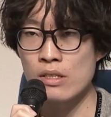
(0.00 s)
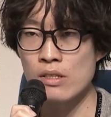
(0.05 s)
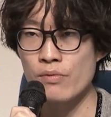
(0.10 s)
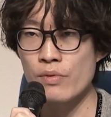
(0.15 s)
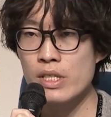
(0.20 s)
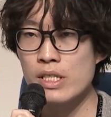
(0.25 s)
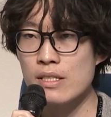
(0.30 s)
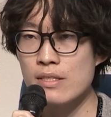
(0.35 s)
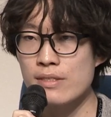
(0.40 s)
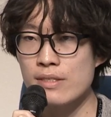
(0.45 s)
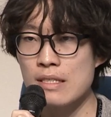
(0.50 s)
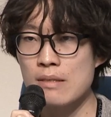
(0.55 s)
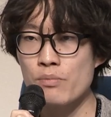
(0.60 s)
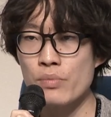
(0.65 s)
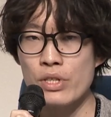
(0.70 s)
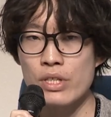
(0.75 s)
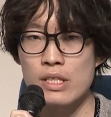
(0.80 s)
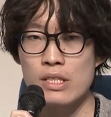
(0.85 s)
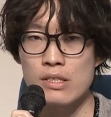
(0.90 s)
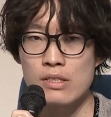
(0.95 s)
we can
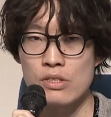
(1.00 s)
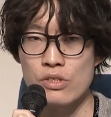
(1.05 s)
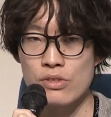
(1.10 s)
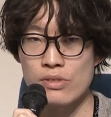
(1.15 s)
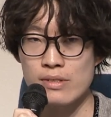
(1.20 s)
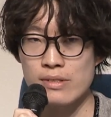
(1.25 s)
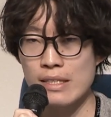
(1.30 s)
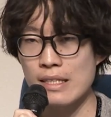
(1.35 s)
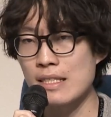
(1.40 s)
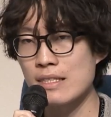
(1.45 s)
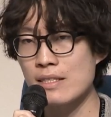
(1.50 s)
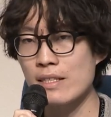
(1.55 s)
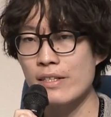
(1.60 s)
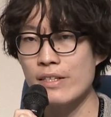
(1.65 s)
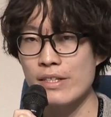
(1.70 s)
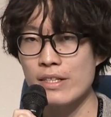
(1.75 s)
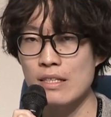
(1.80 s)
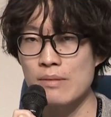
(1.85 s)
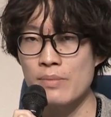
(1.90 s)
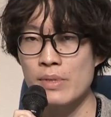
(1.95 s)
simply use
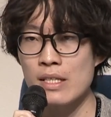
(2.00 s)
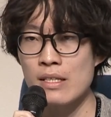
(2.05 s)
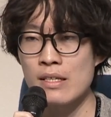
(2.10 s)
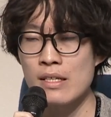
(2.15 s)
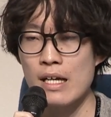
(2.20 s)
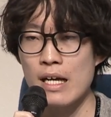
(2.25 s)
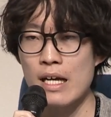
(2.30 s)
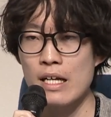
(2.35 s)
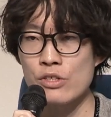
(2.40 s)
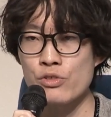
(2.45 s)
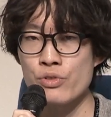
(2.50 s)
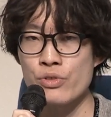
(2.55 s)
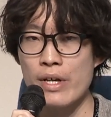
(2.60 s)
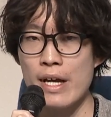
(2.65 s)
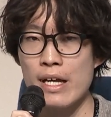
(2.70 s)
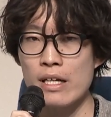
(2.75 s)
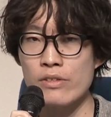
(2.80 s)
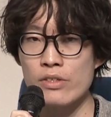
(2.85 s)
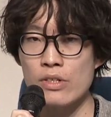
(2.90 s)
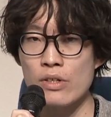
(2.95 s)
Ethereum
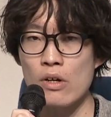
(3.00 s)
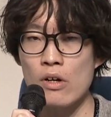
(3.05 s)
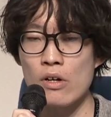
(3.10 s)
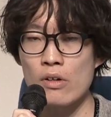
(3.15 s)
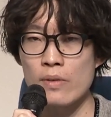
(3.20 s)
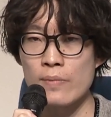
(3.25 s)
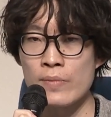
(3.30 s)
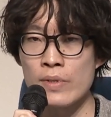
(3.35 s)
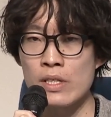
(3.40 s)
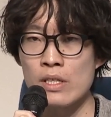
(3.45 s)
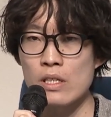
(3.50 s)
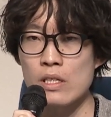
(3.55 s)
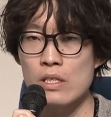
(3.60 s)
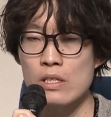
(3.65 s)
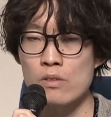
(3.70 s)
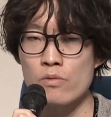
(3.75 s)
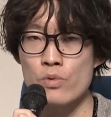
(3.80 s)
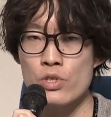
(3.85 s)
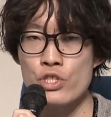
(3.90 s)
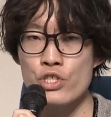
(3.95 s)
to agree on
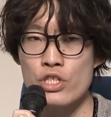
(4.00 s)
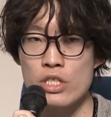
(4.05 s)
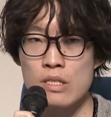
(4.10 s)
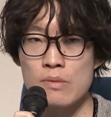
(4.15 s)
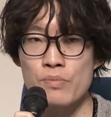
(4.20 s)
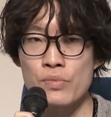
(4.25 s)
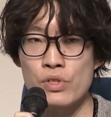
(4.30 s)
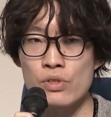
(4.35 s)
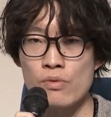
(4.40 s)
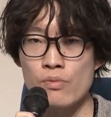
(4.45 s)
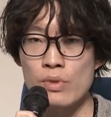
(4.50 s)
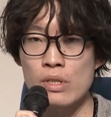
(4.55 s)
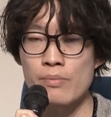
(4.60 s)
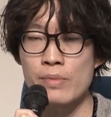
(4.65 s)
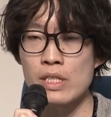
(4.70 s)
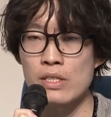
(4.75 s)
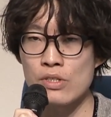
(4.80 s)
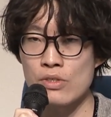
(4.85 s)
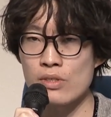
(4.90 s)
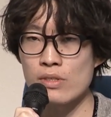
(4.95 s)
which input will
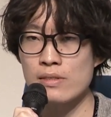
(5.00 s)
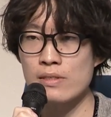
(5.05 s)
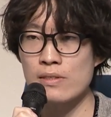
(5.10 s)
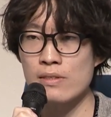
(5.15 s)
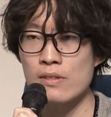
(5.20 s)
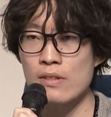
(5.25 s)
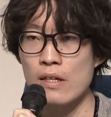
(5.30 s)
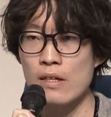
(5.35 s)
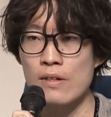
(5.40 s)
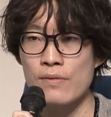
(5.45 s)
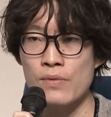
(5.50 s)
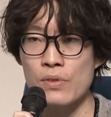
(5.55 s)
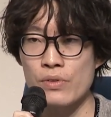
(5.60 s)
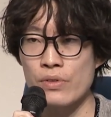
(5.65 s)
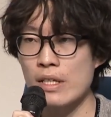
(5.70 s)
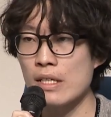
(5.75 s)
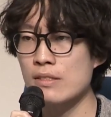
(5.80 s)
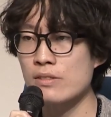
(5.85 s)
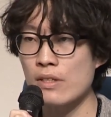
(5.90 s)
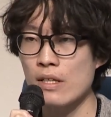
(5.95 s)
be used for
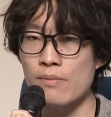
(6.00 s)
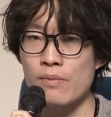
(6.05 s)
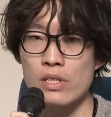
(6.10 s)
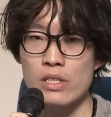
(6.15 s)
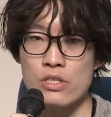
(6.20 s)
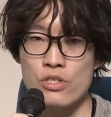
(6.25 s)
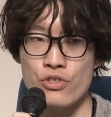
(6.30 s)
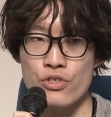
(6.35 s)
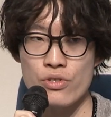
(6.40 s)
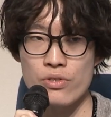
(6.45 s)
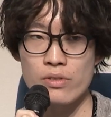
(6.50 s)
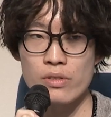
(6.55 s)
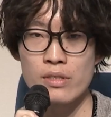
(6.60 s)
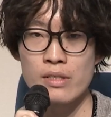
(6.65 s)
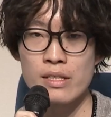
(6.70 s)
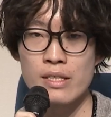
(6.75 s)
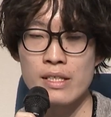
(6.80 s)
next evaluation.